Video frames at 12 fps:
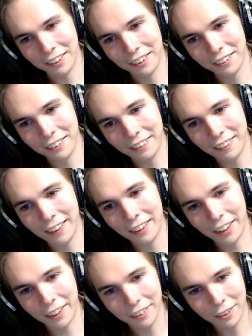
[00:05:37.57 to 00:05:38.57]
they,
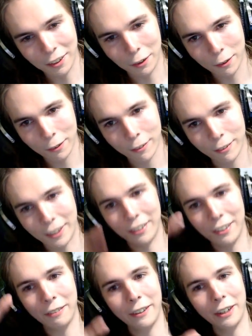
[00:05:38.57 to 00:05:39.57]
like, you know, just, like,
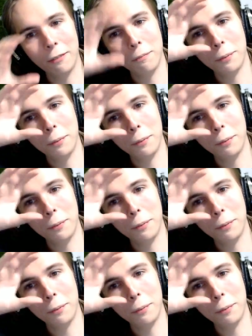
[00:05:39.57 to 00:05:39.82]
lift it up and